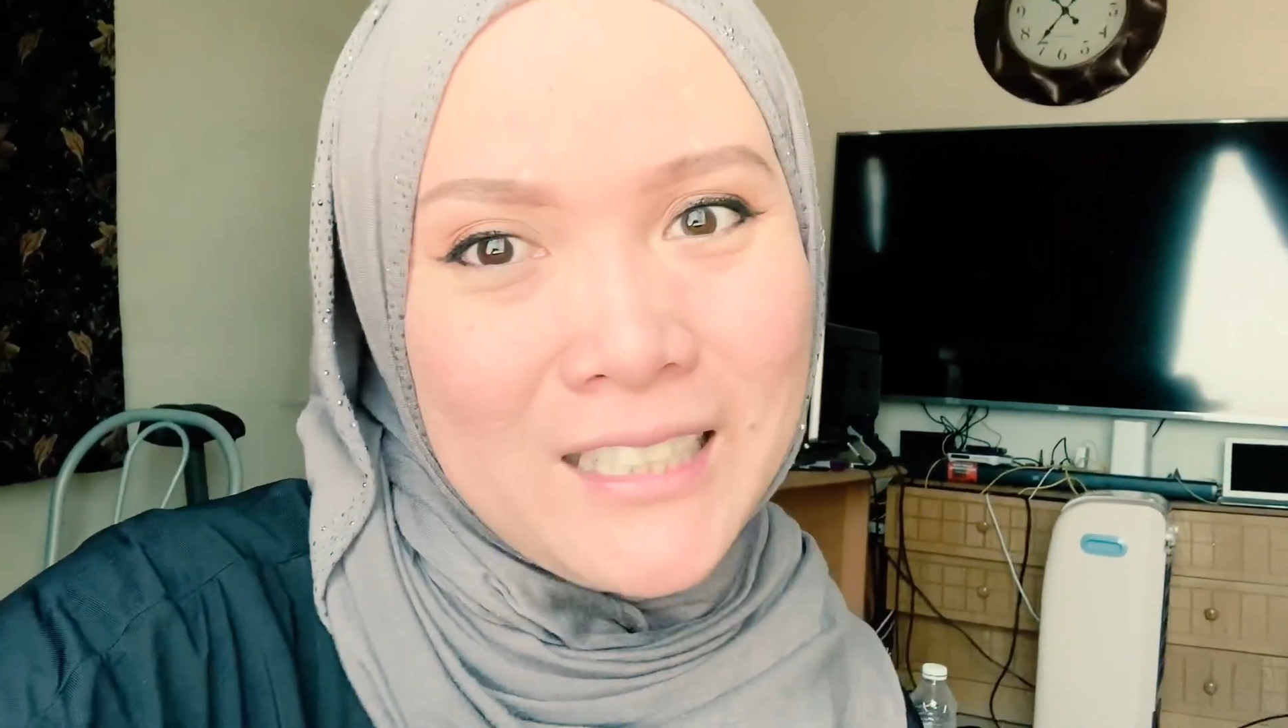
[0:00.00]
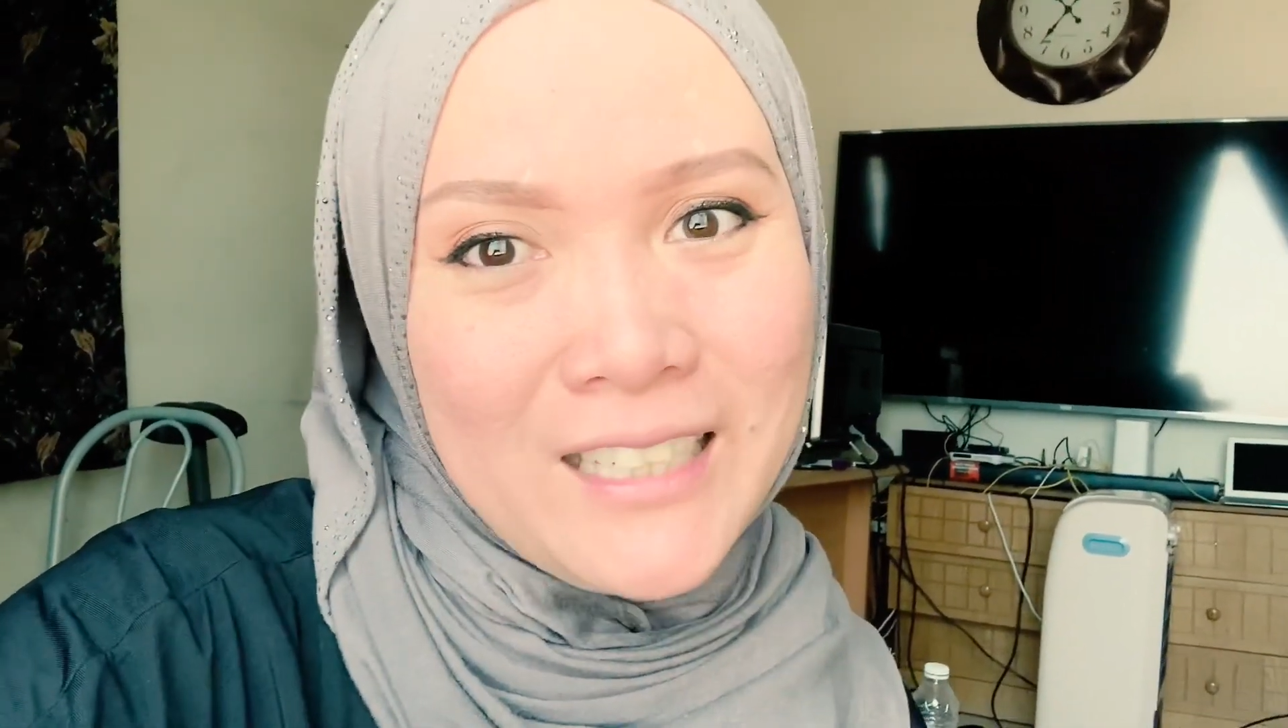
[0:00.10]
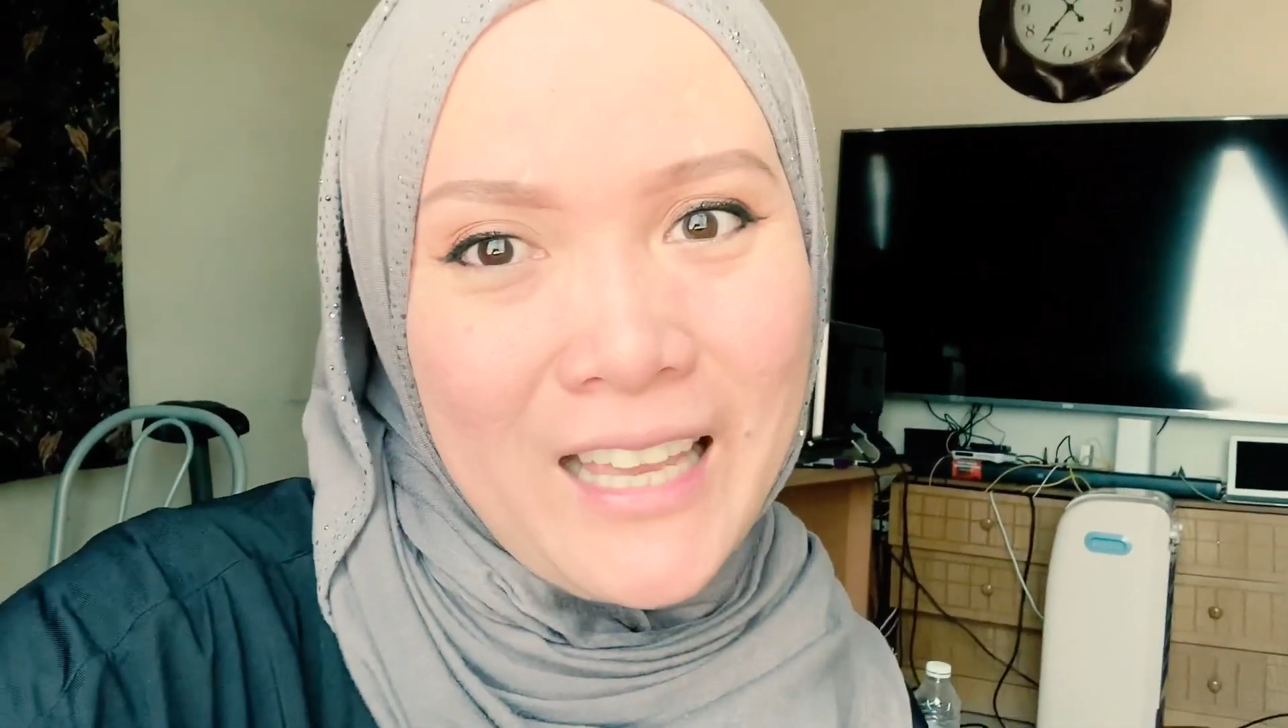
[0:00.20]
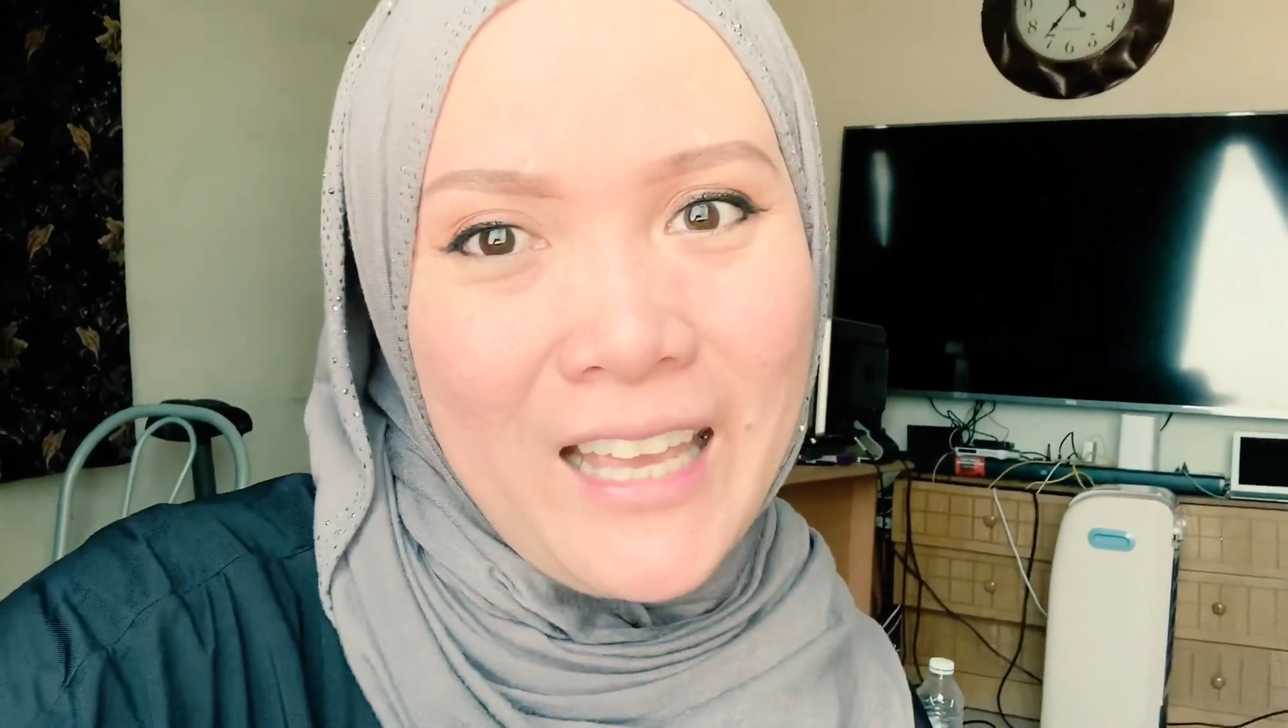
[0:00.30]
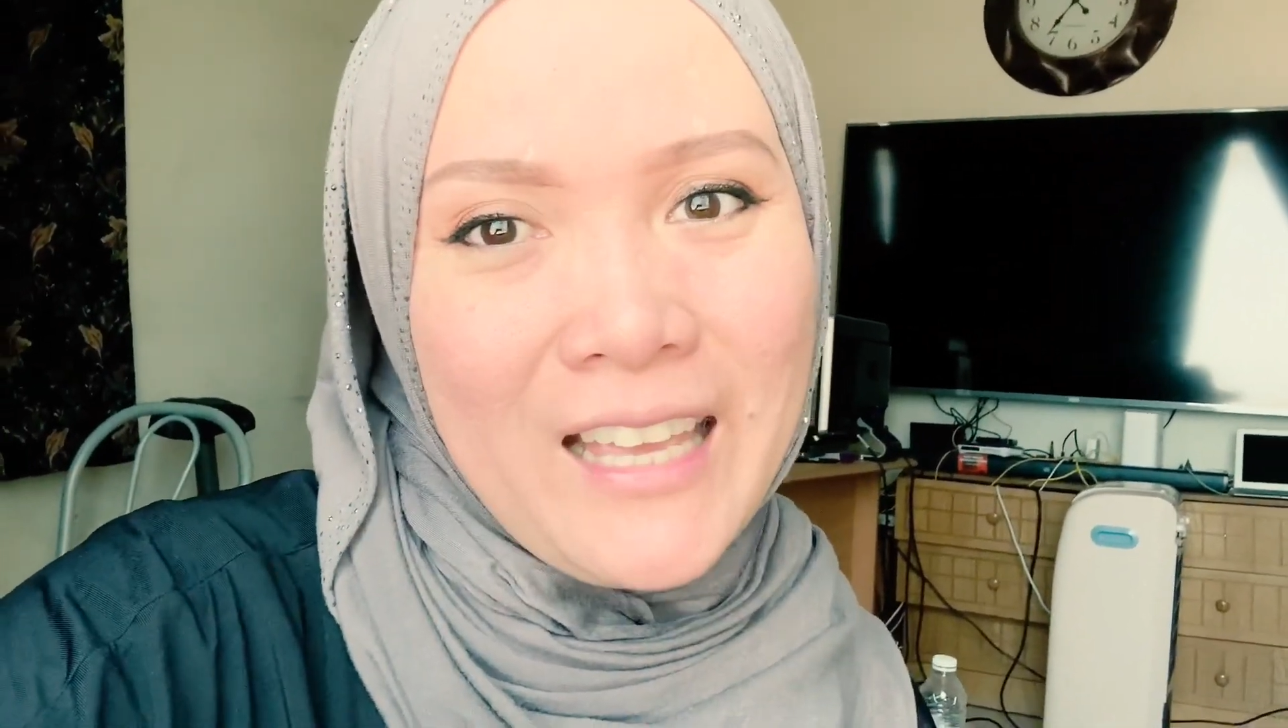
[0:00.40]

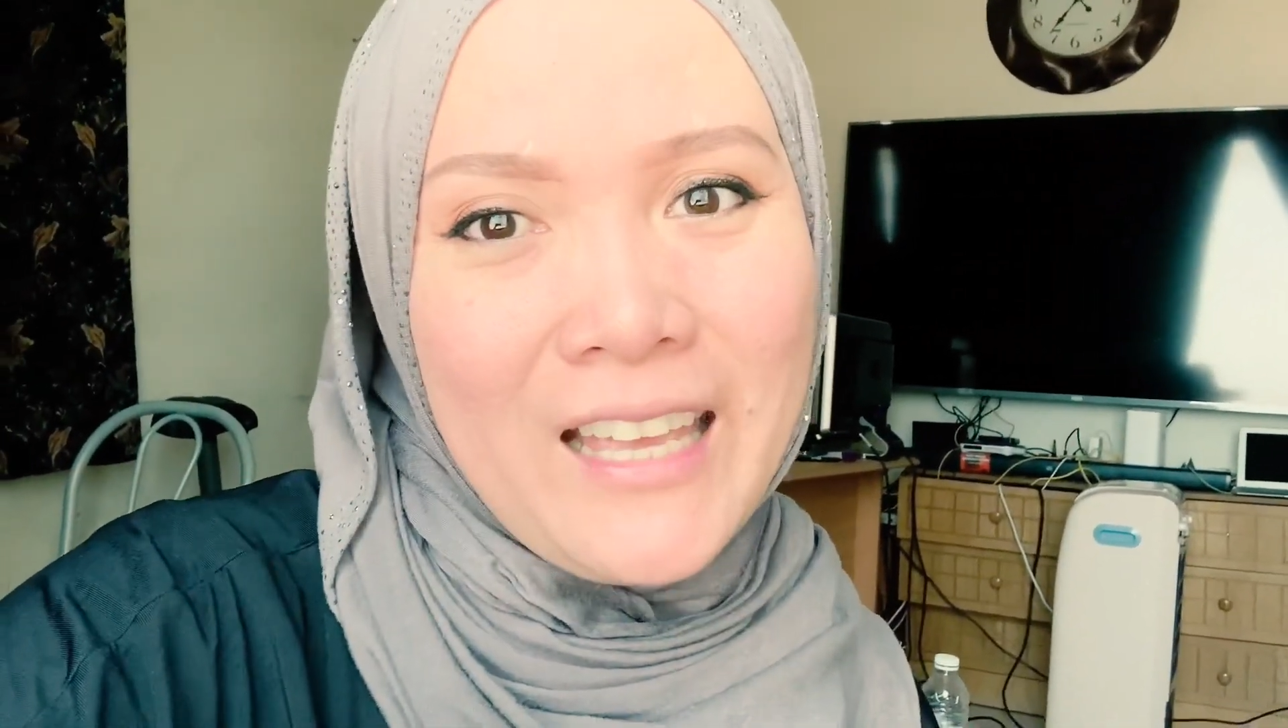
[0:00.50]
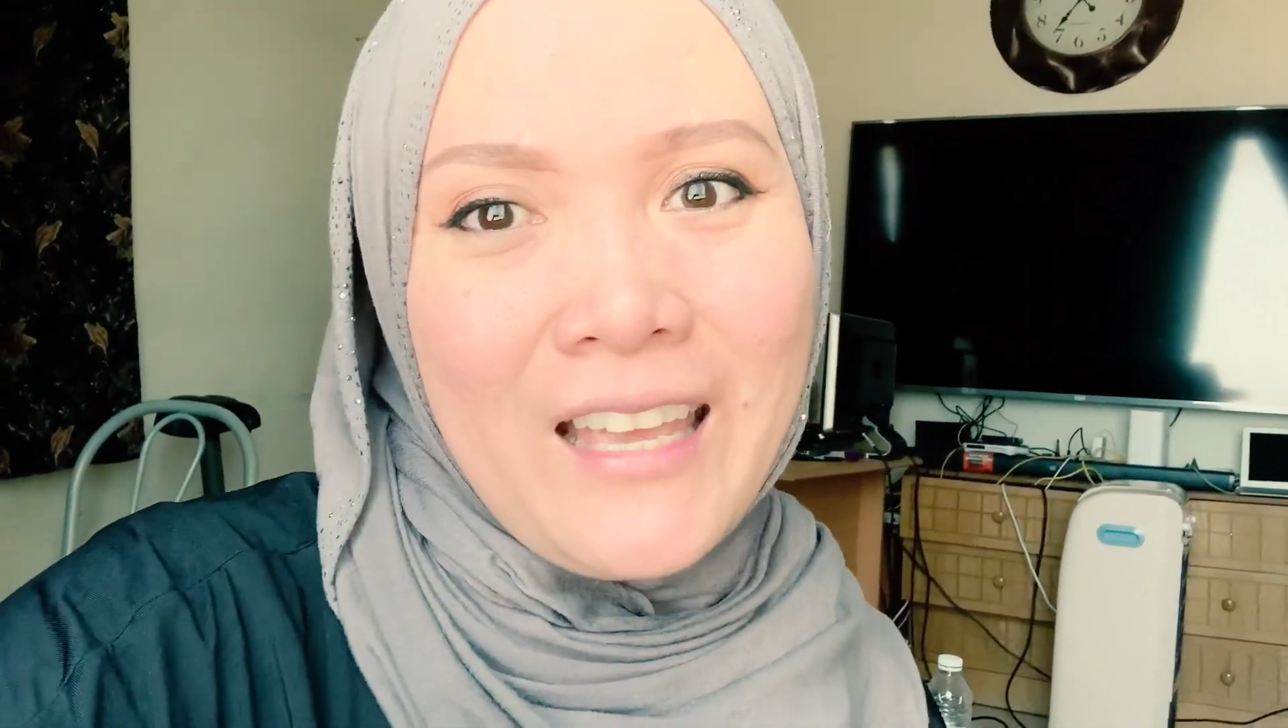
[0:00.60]
today